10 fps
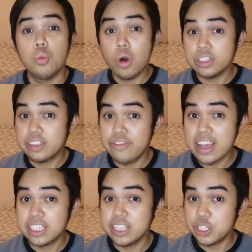Once the
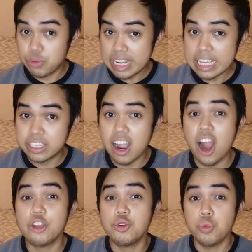vaccine is released,
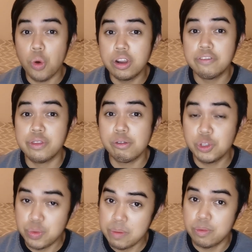are you one of
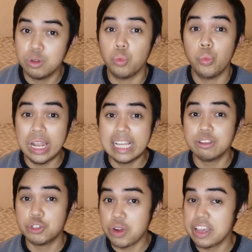those people
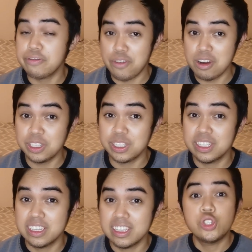willing to try it
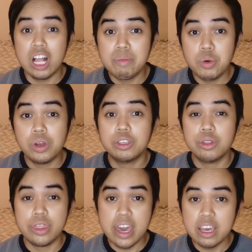first? Tell me what
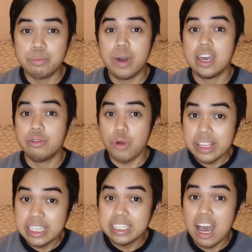you think by
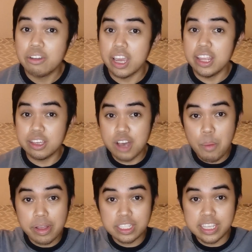writing down in the
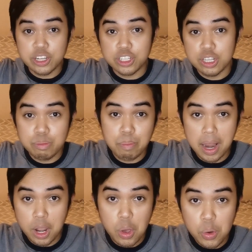comment section
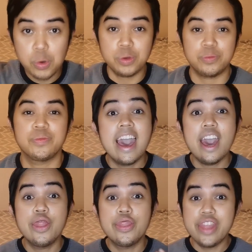below.
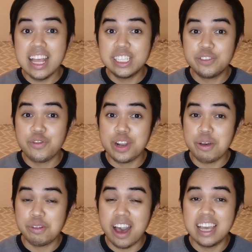And that's it for
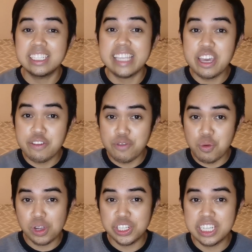now, guys. Thank
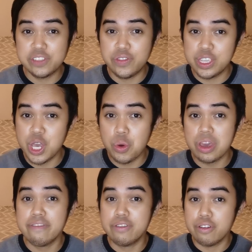watching this video.
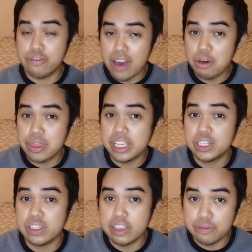If you found
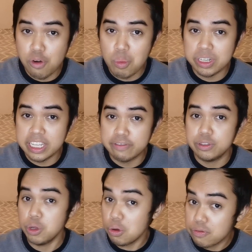this
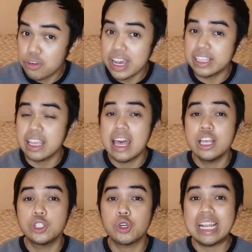informative, don't forget
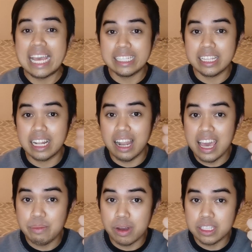to click that
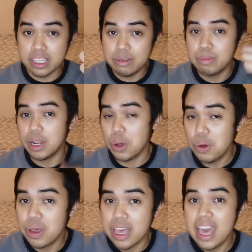like button
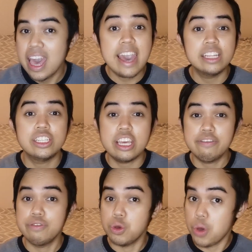below. And
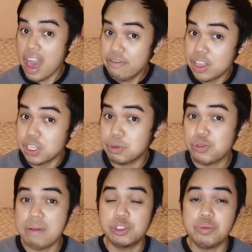if you have not
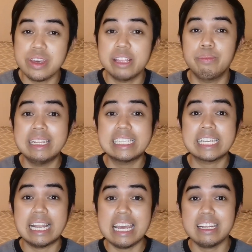subscribed to me yet,
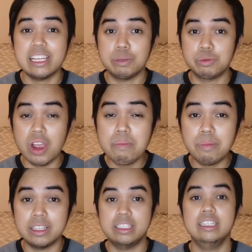please click that
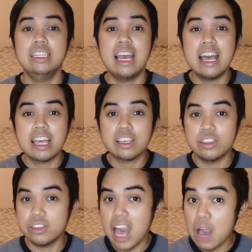subscribe button,
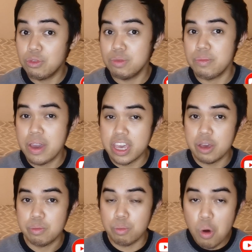because I will be
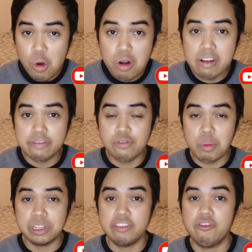making more
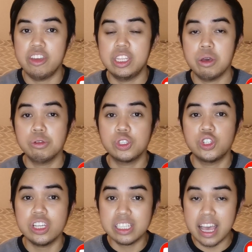informative videos
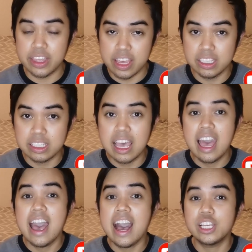just like this,
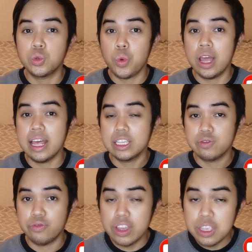as well
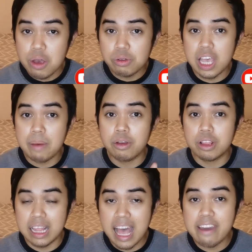as videos
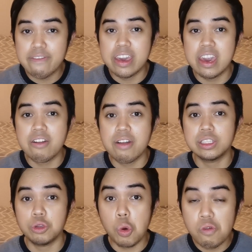about life here
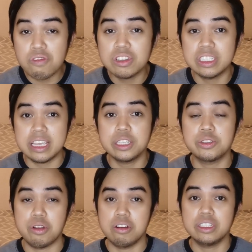as an
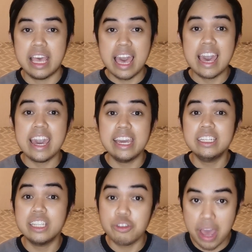overseas nurse
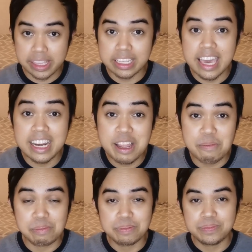in the United
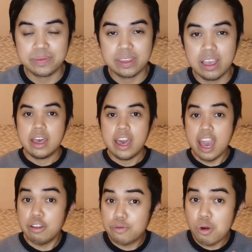Kingdom.
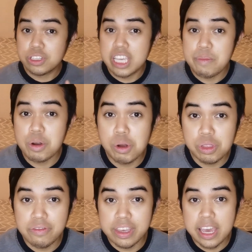And of course, keep your
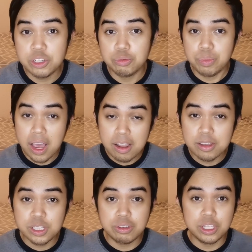notification bell
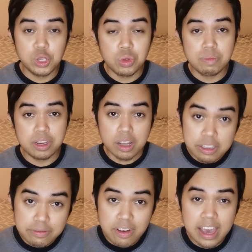on so that you will be
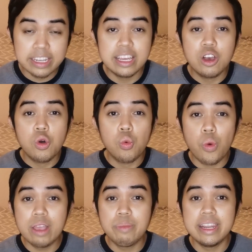notified
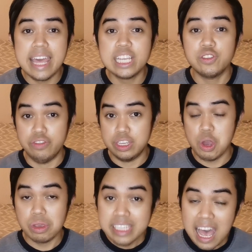when my next
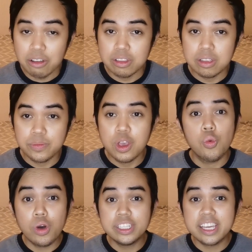video is out.
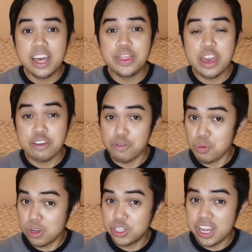Once again, thank you
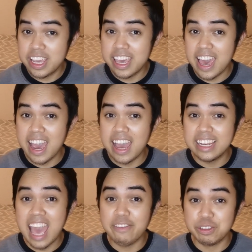for watching
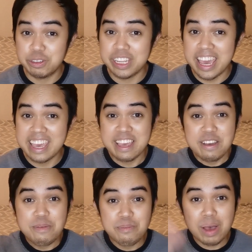and have a good day.
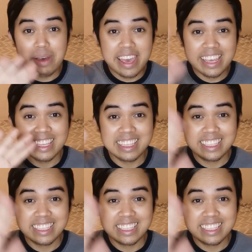Bye-bye.